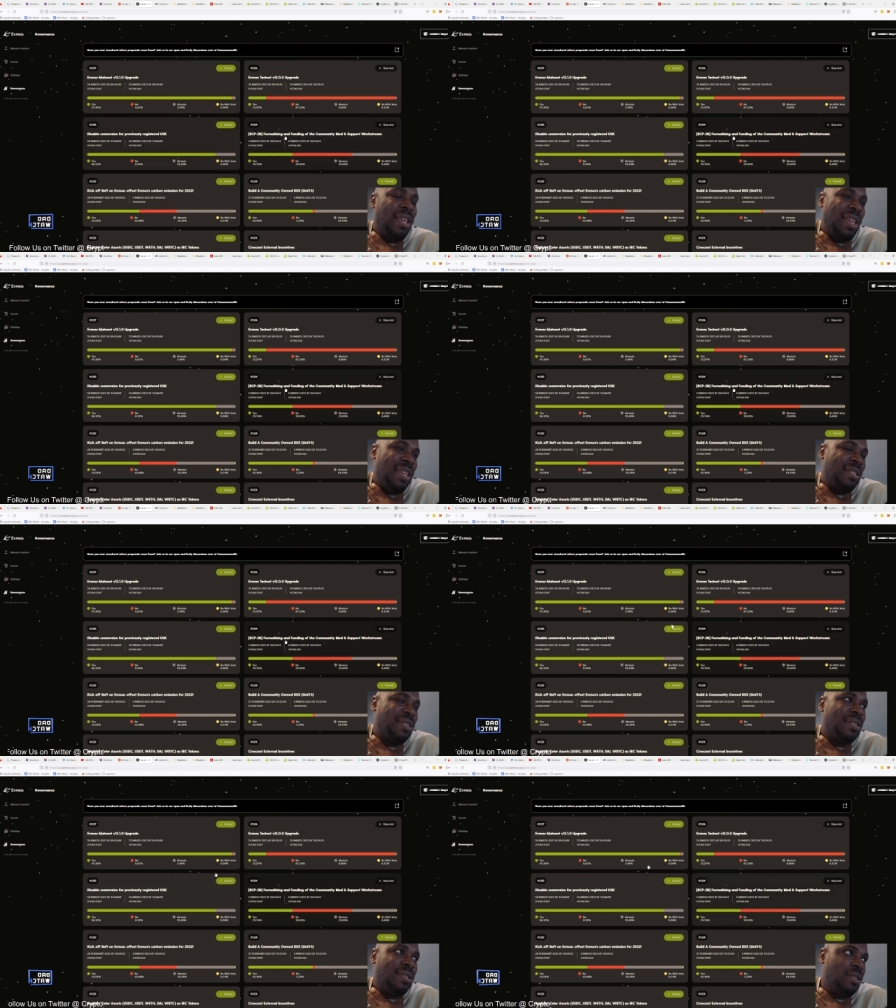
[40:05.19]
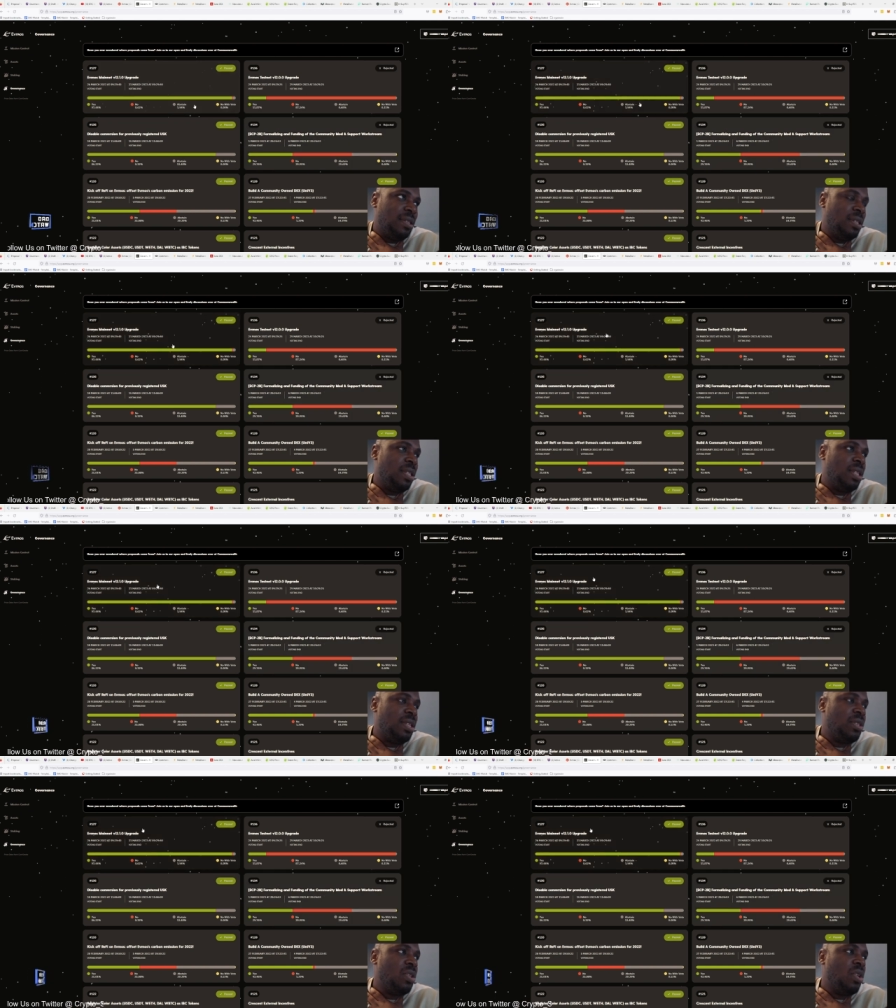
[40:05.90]
It's,
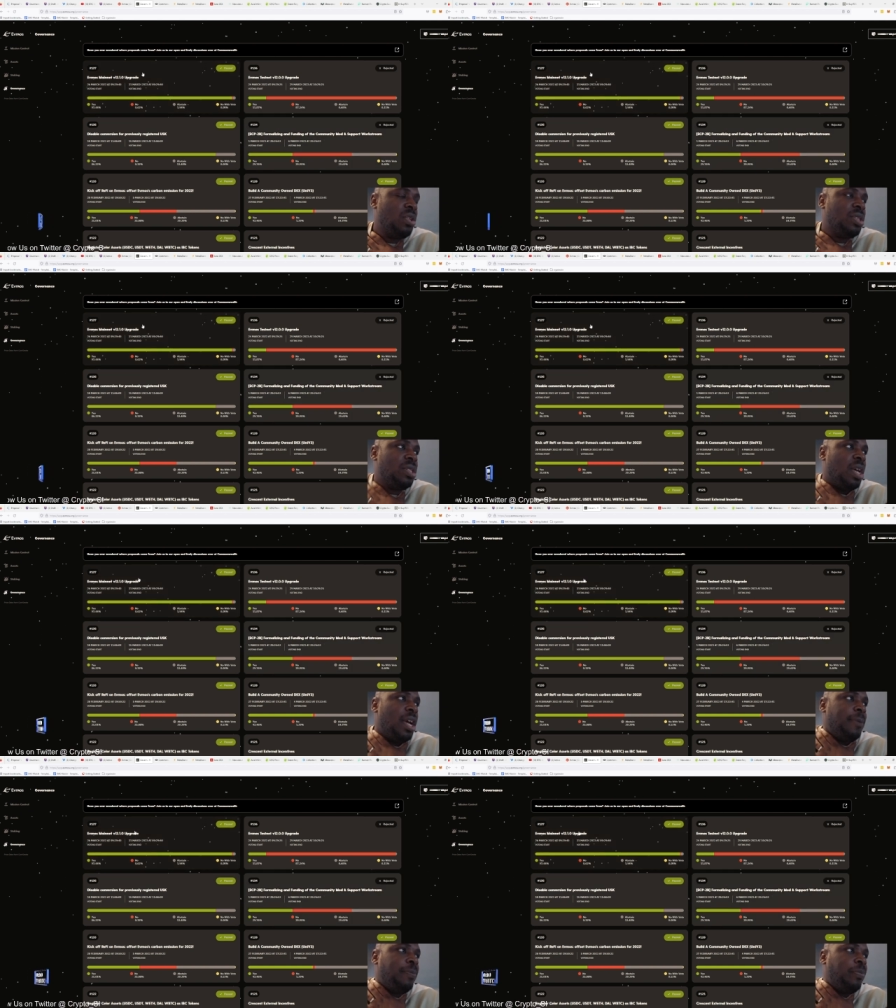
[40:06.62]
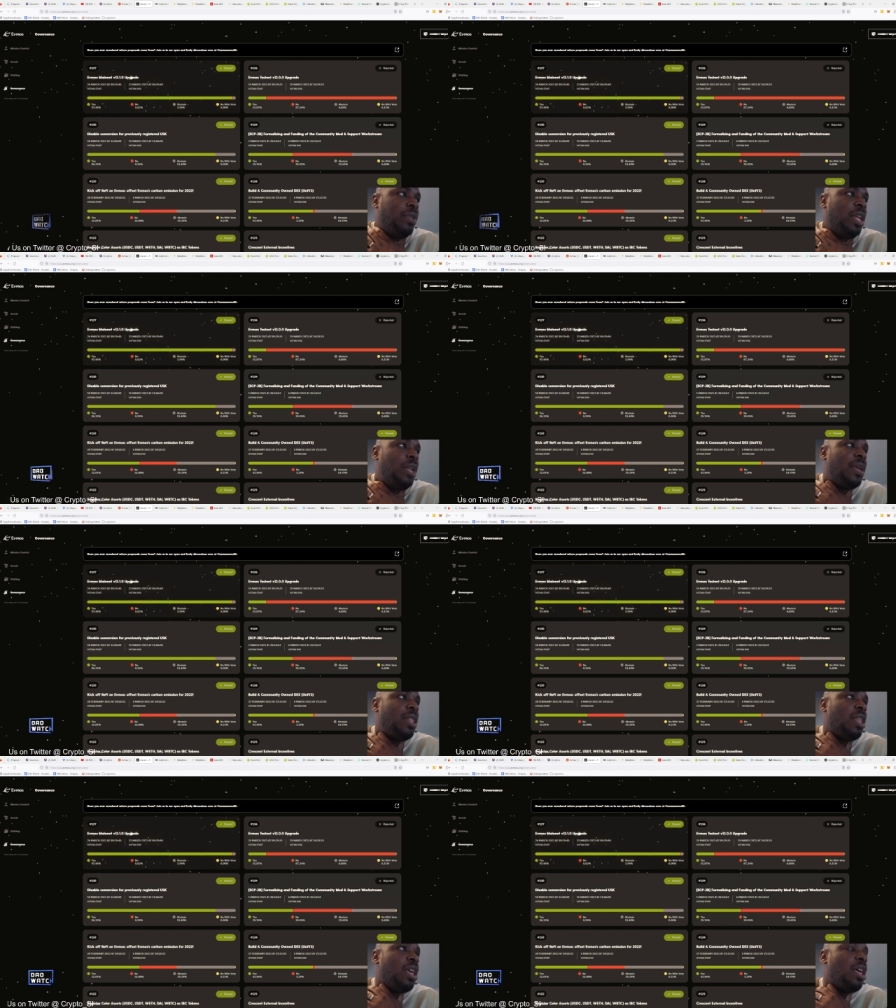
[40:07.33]
it's not a good sign.
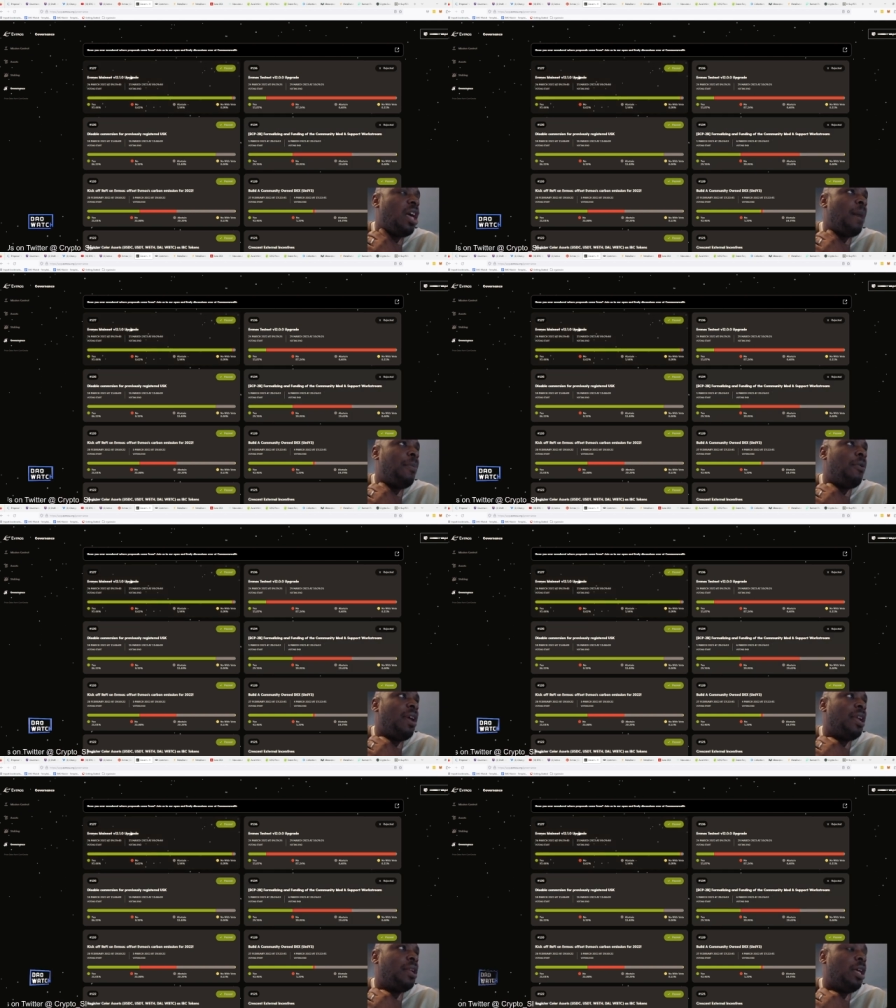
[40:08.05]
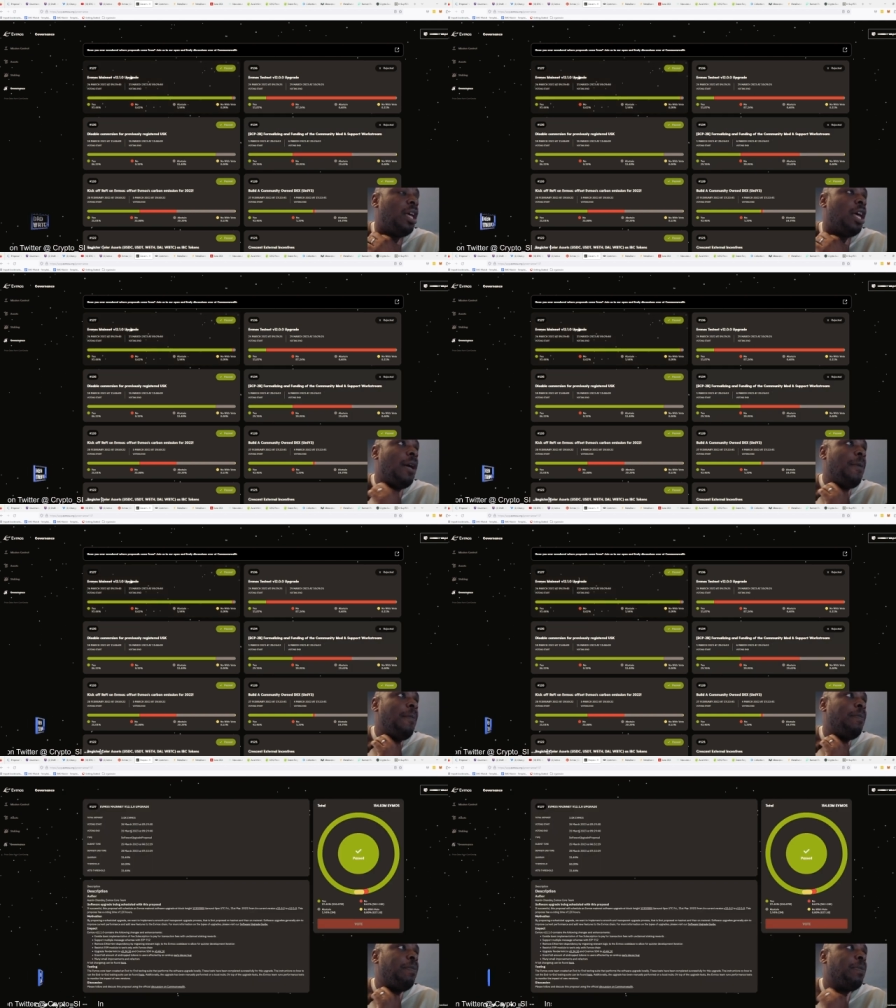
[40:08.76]
Anyway, the upgrade. Um,